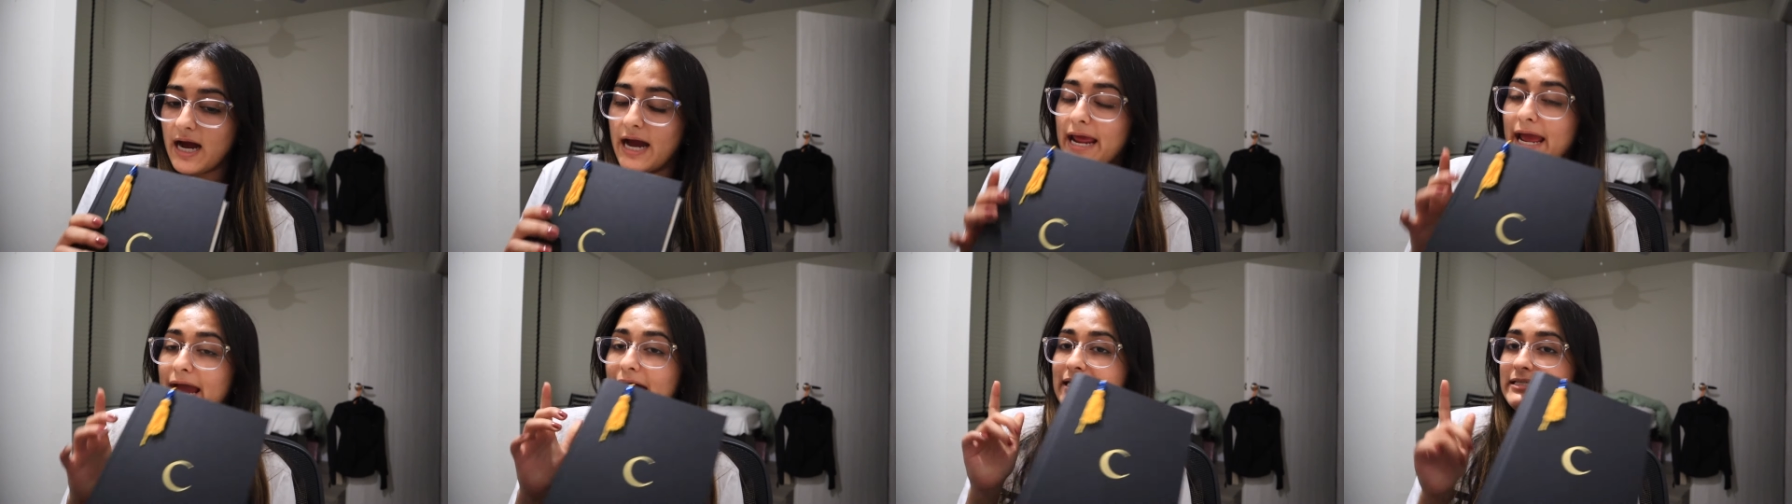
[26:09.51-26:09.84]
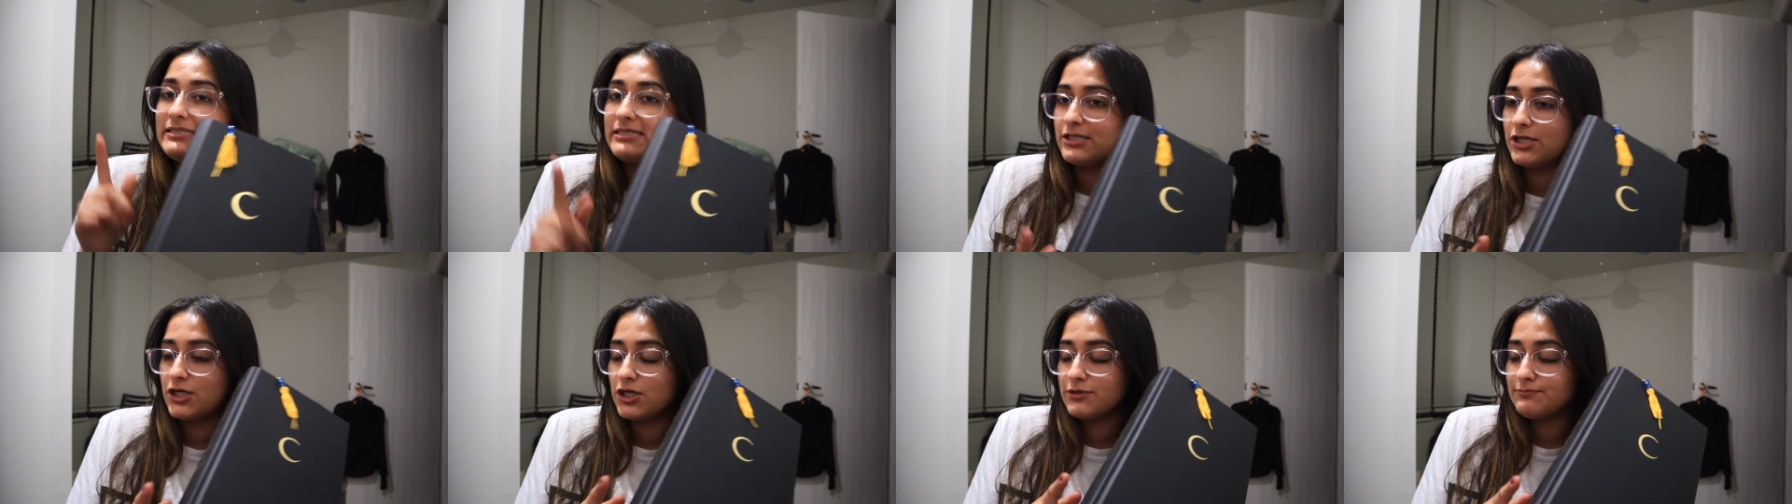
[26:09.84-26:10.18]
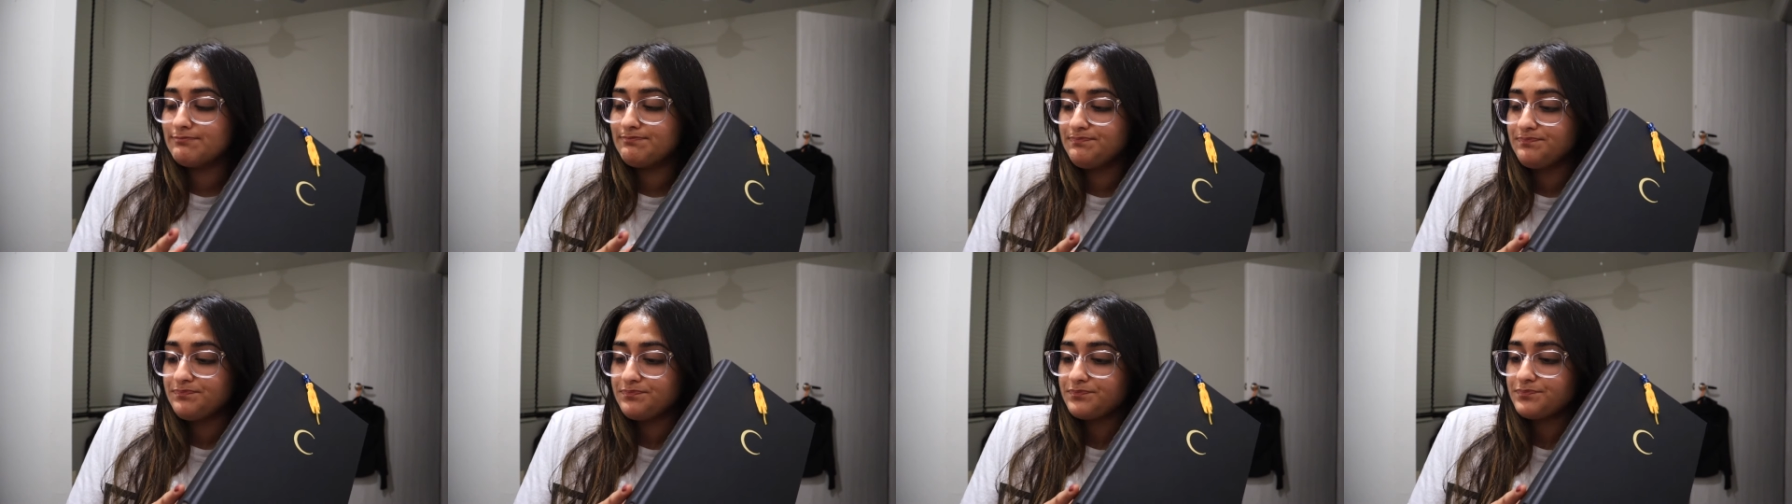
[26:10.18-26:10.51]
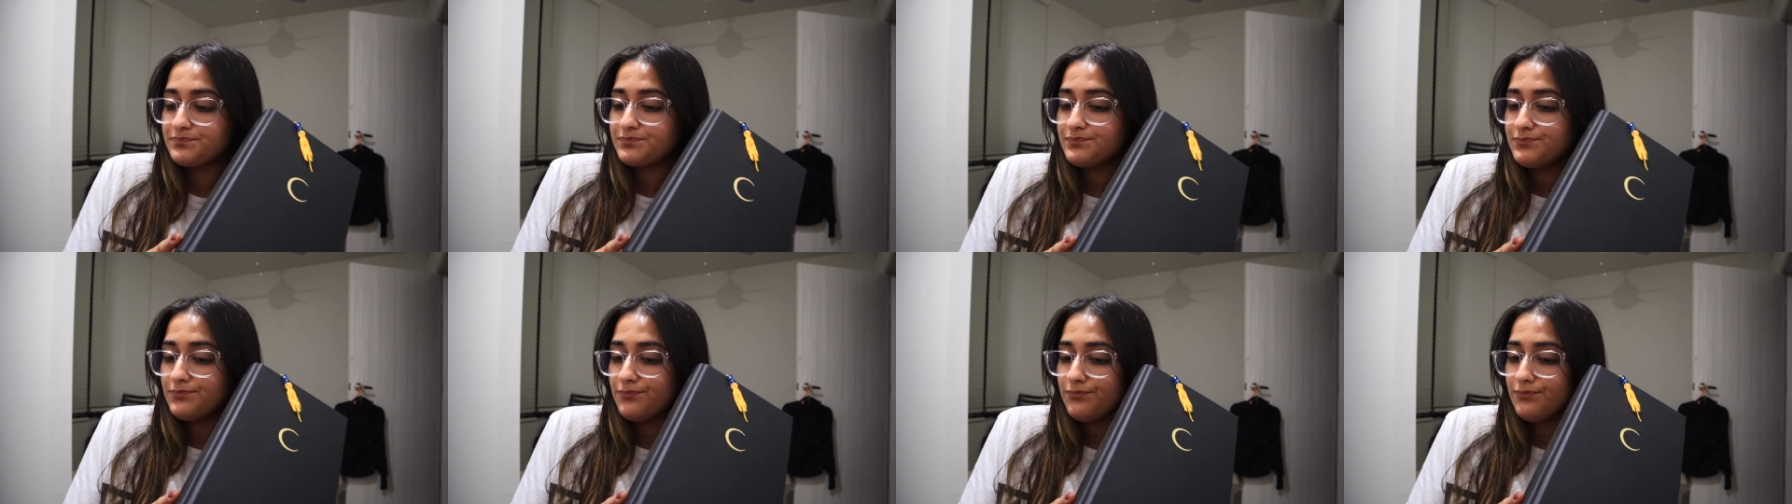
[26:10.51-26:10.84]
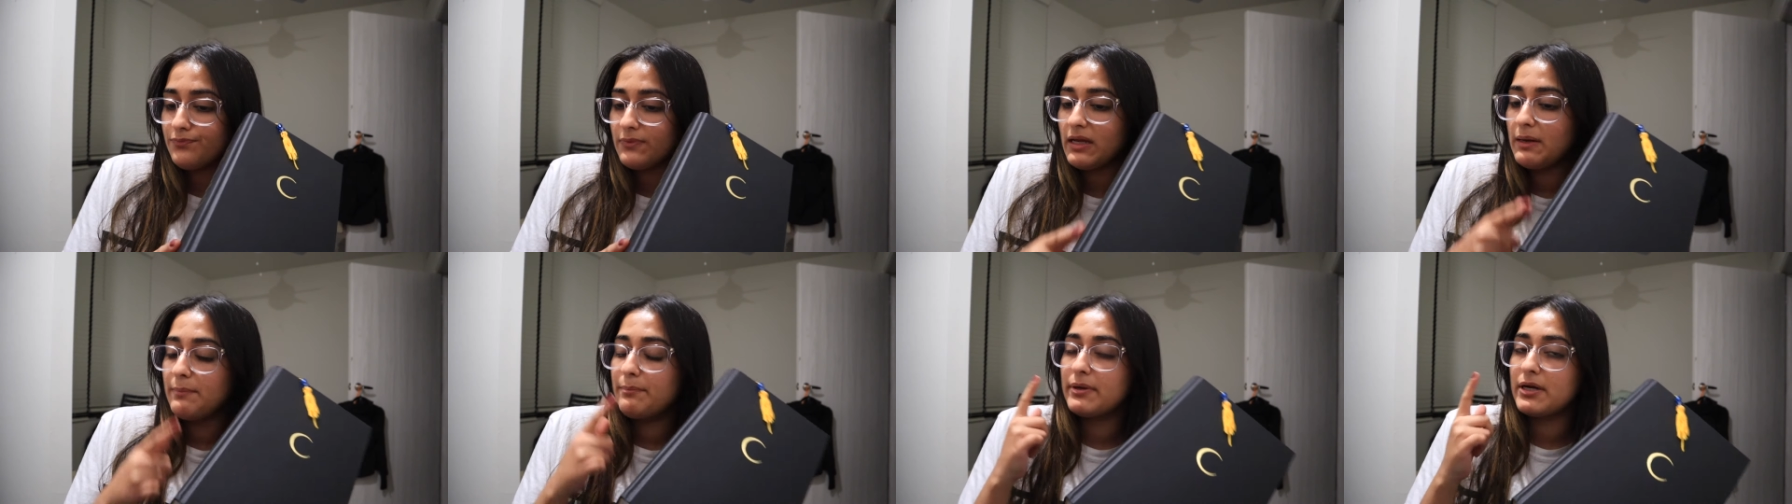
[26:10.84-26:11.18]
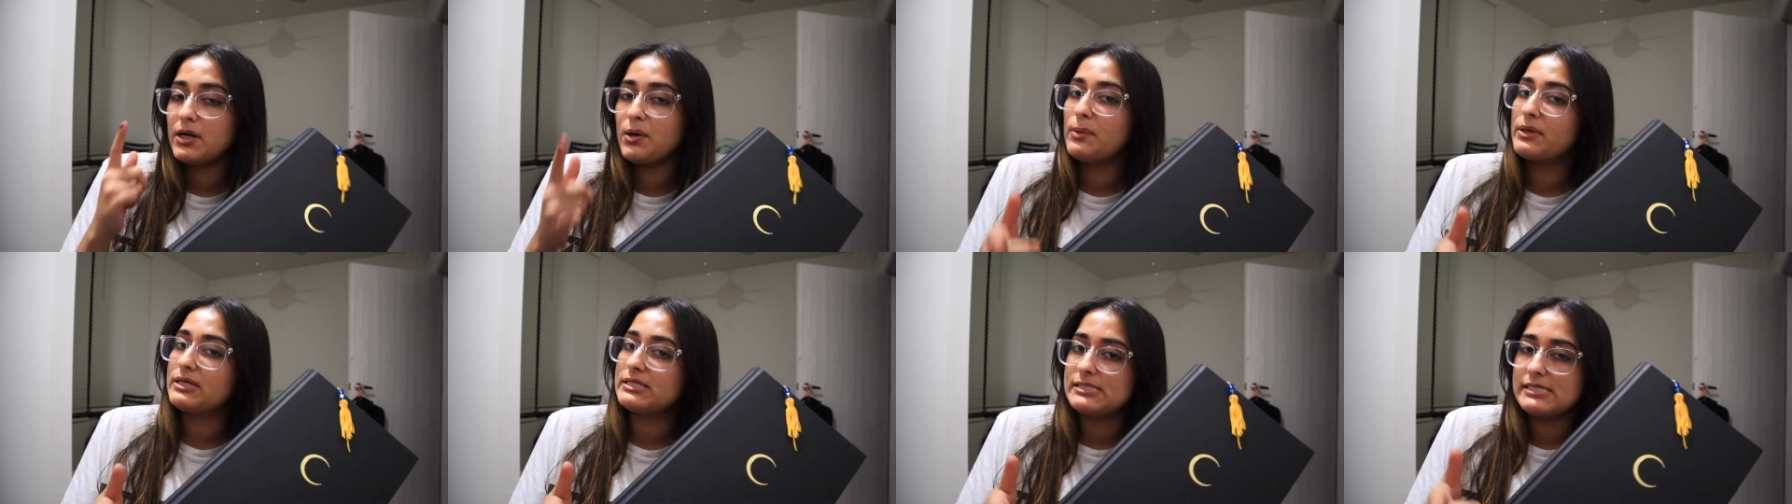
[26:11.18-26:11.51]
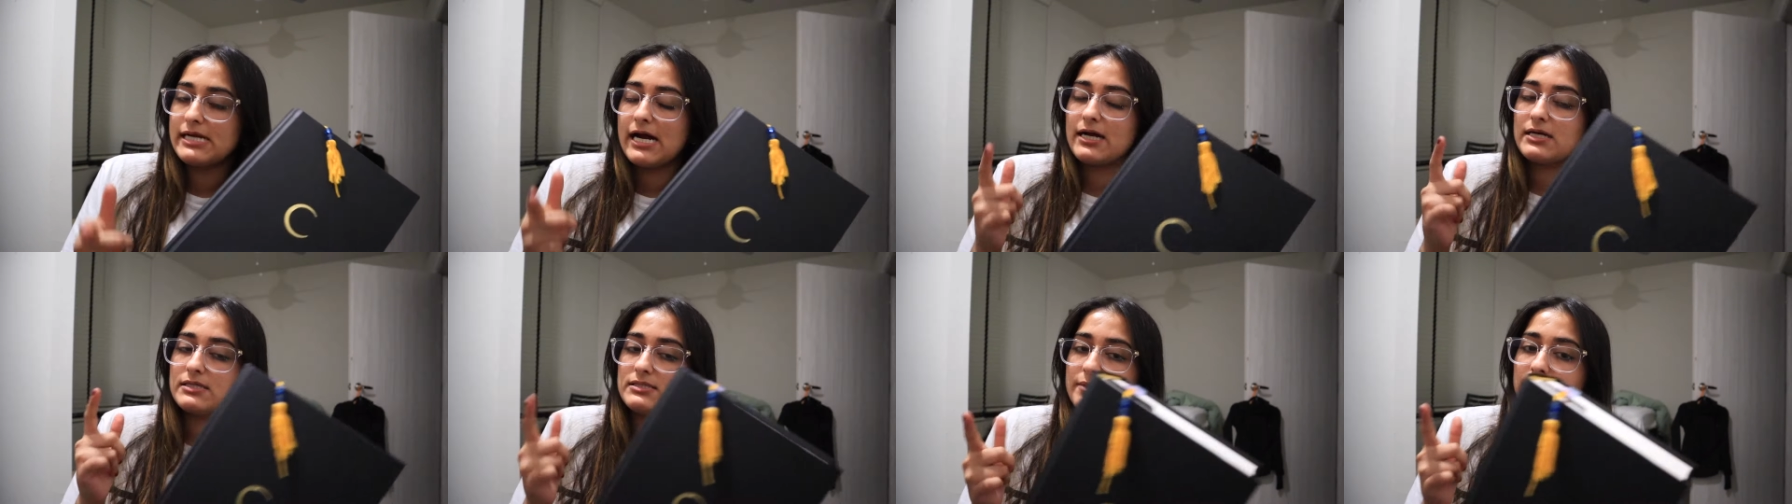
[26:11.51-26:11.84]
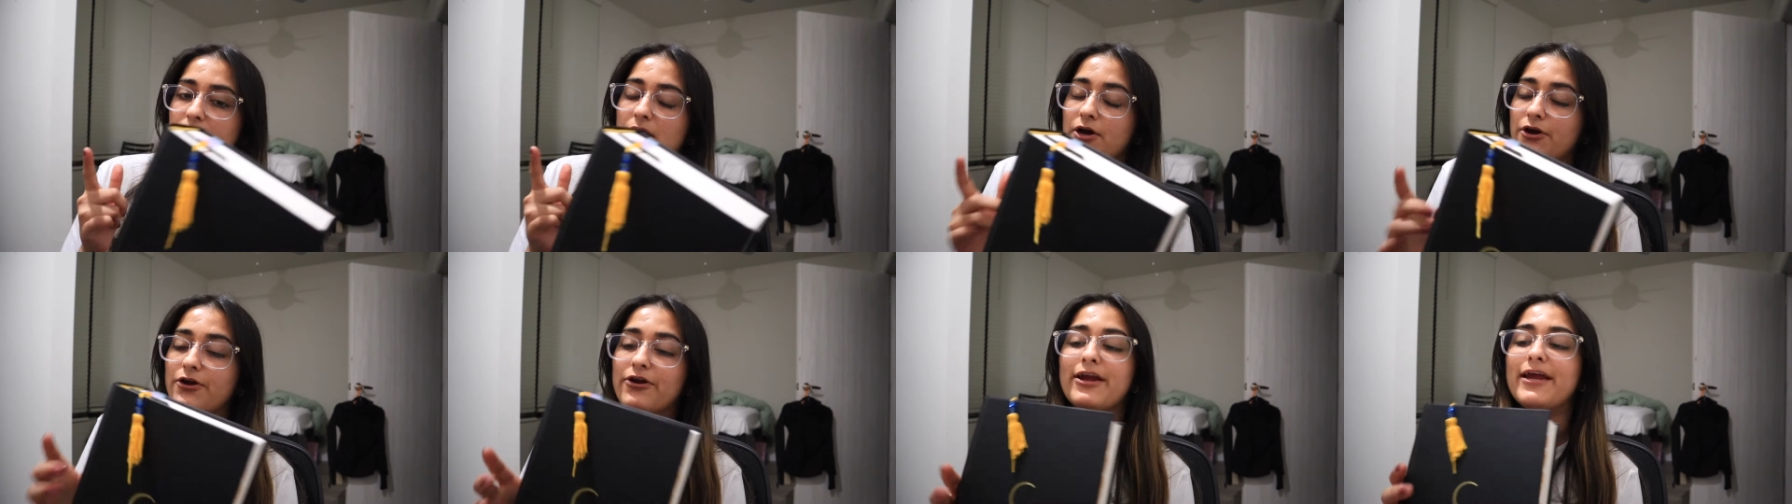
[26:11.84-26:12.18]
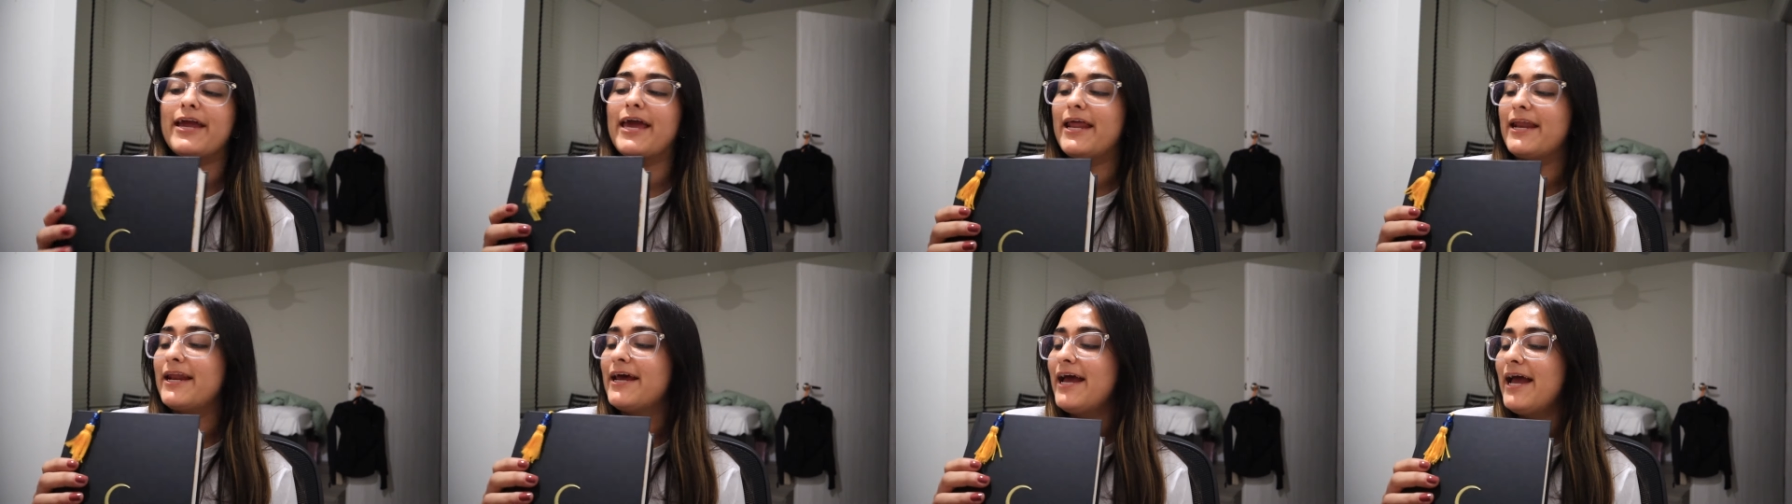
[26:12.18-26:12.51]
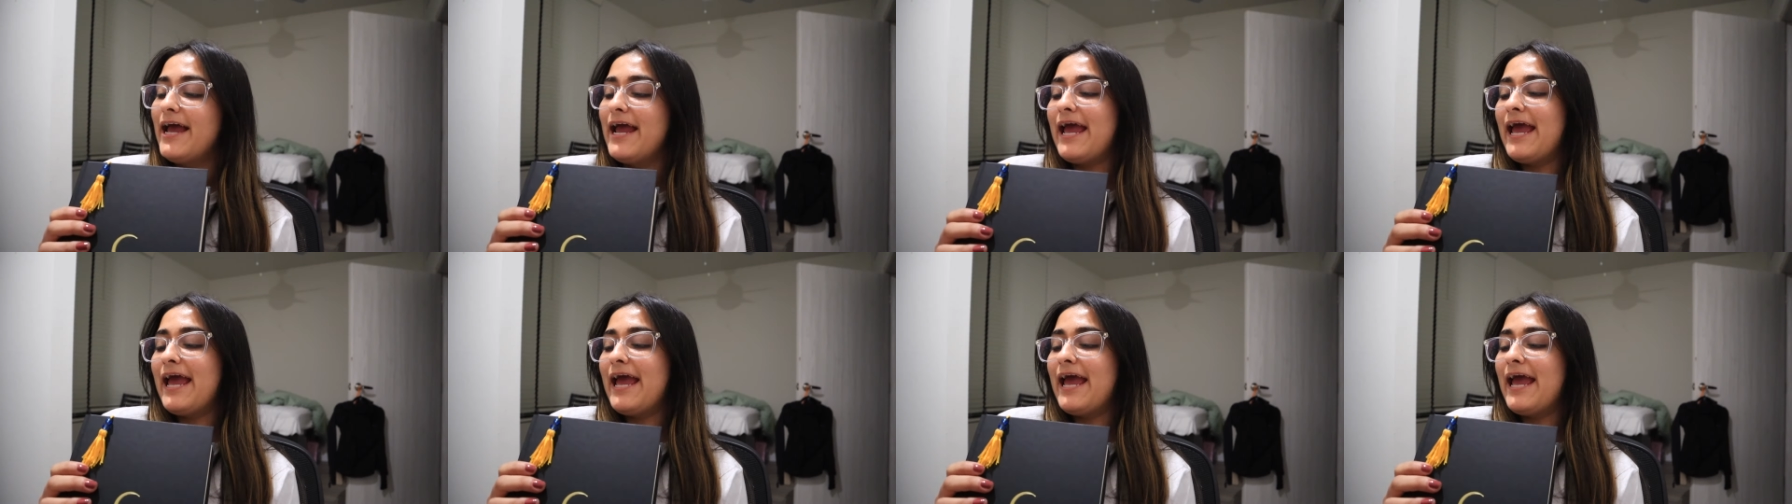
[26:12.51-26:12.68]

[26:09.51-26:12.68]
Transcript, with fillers: I had dinner but I want to snack because I'm hungry again.